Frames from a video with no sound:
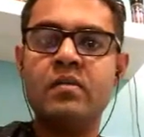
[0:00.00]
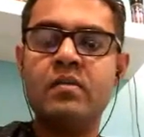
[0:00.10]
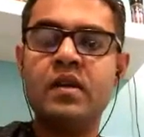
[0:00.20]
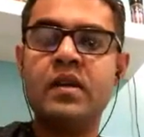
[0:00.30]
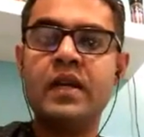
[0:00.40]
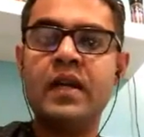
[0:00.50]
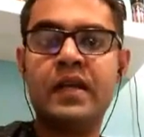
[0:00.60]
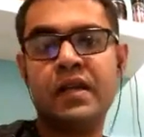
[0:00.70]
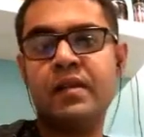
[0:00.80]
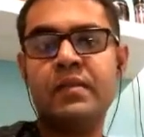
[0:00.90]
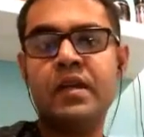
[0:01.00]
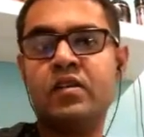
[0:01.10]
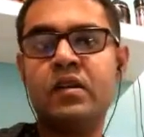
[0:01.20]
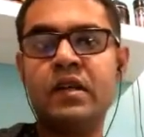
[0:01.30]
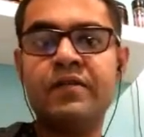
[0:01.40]
but it can make
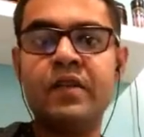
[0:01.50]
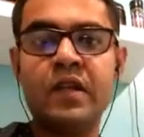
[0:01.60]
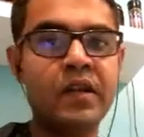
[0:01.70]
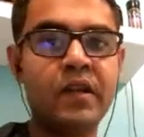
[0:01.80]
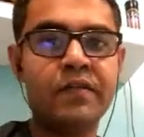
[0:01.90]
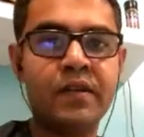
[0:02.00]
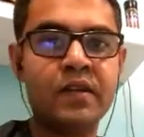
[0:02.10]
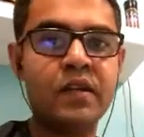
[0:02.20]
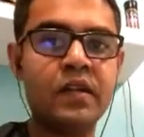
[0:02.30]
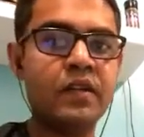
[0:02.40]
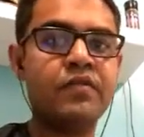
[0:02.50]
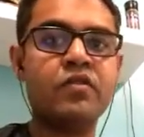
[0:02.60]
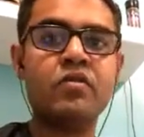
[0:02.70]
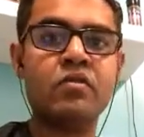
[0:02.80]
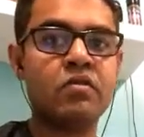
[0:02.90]
your life really difficult if
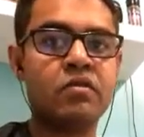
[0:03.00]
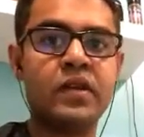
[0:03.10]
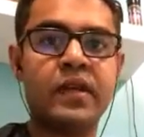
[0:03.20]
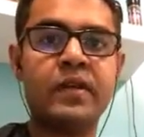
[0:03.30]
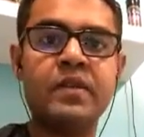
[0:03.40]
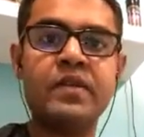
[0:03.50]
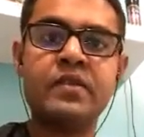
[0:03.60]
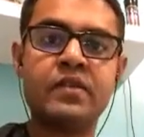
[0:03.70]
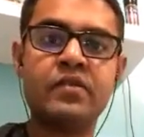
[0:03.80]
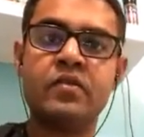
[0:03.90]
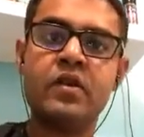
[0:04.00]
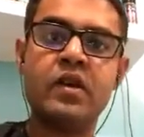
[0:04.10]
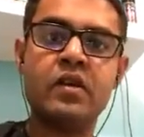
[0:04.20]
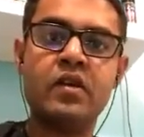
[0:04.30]
you don't know the right basics. Okay.